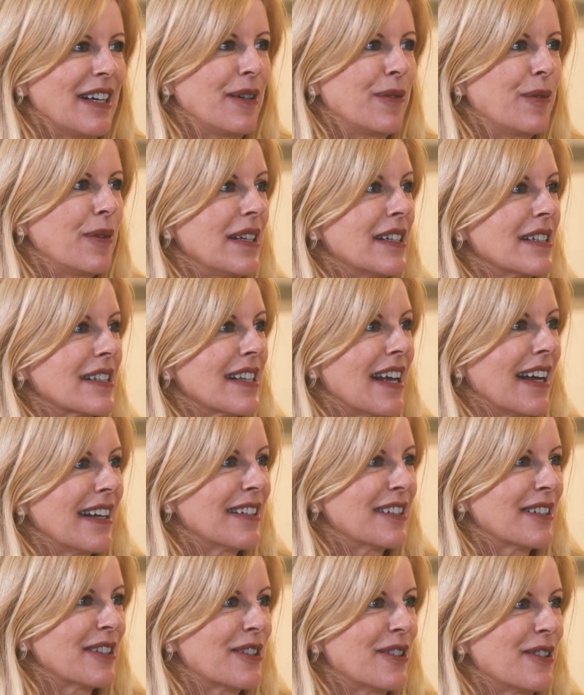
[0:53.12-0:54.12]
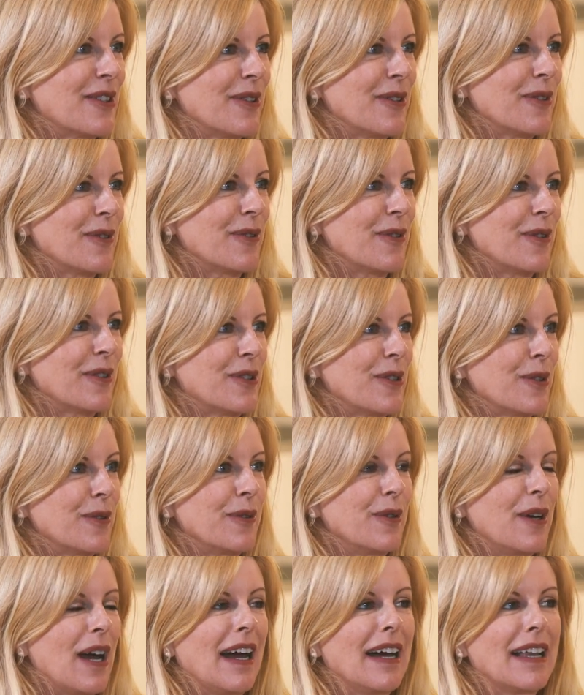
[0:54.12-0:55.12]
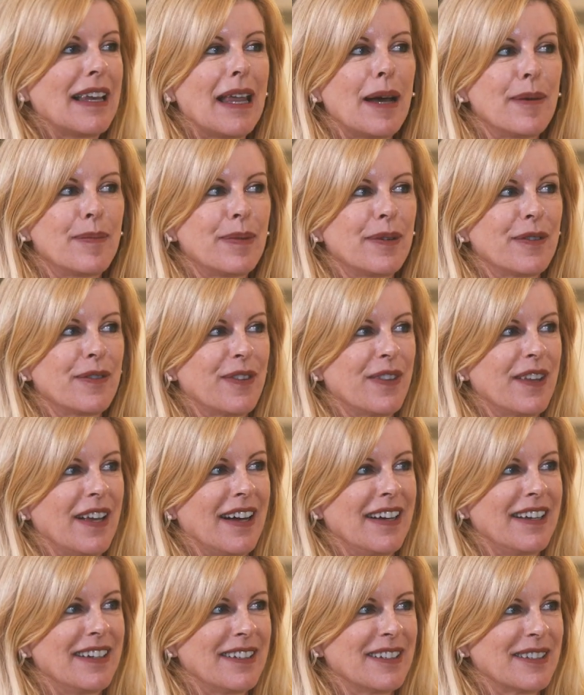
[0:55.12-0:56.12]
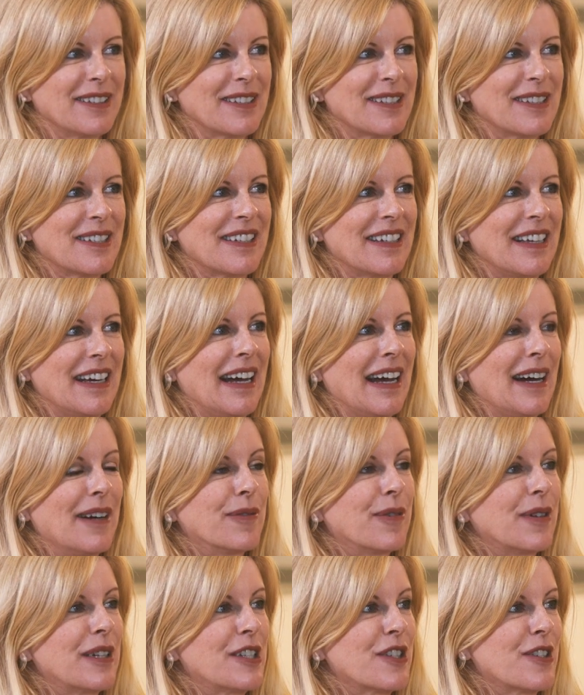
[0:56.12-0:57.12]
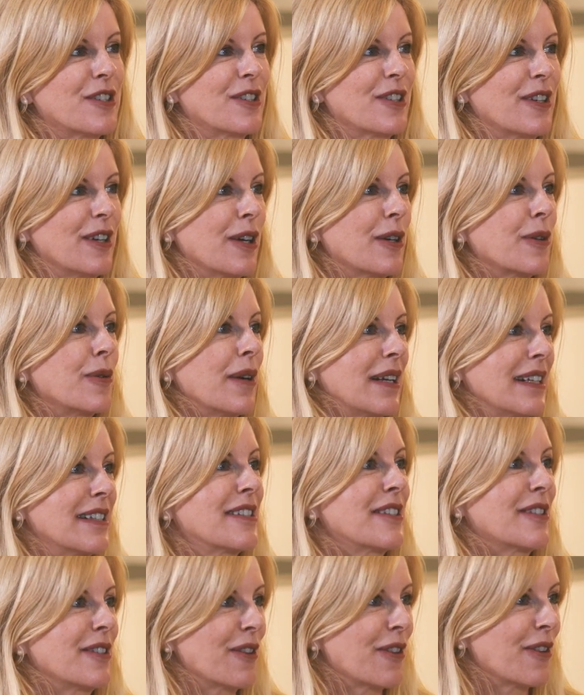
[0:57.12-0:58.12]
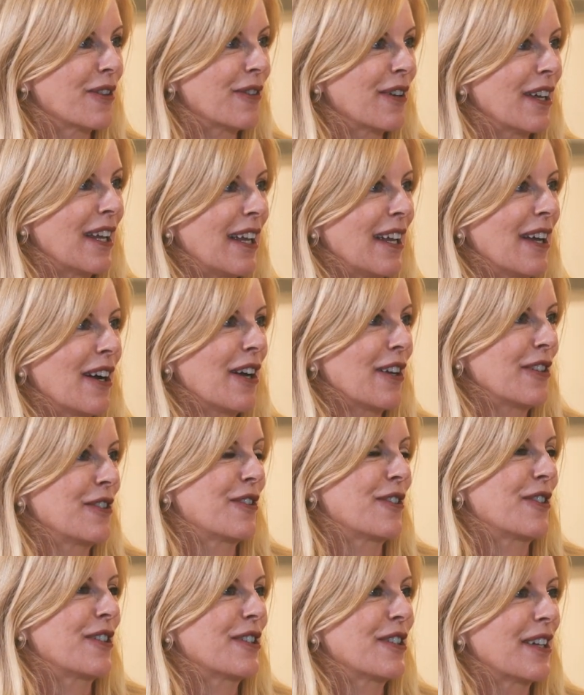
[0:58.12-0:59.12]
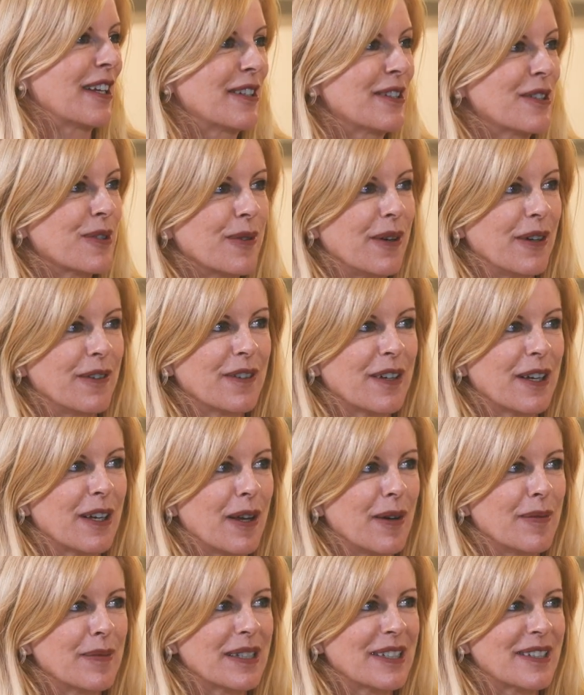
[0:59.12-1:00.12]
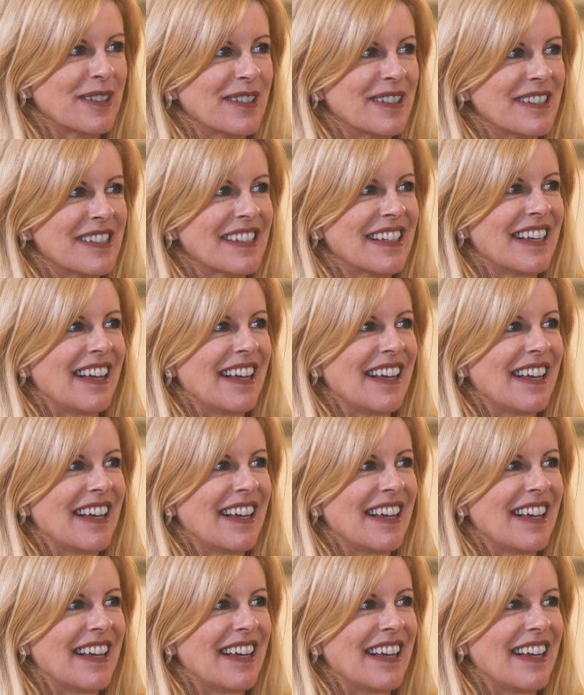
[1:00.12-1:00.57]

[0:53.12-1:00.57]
we decided to do a lap of the island, which equates to 312 kilometers.